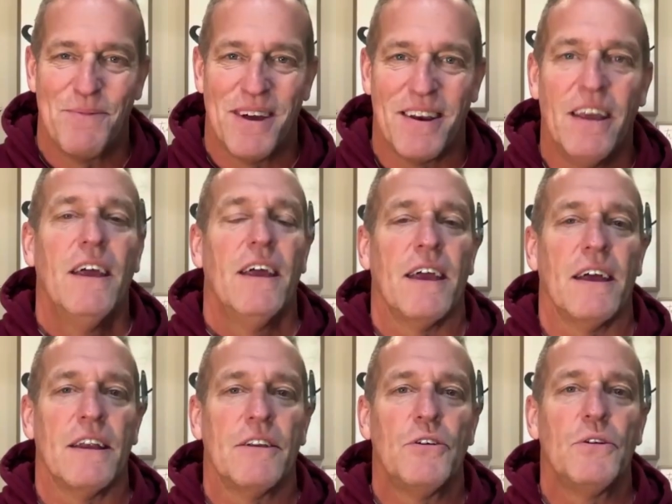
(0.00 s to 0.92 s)
Amen.
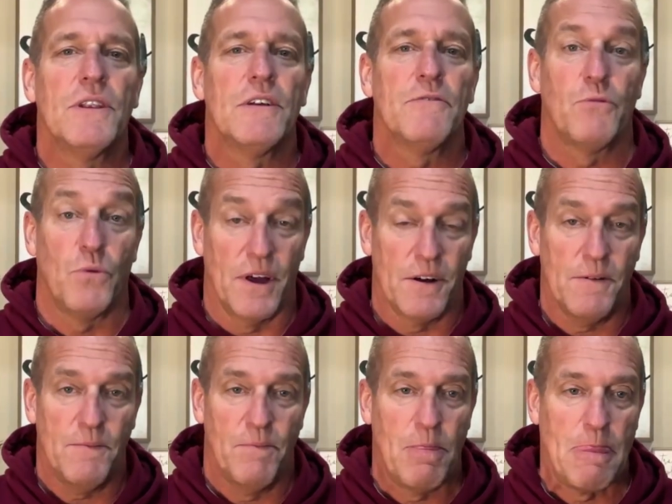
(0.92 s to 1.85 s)
And you live
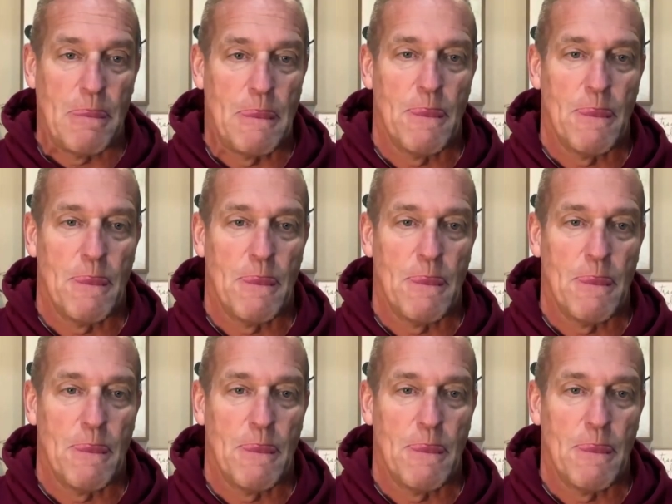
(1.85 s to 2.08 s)
where?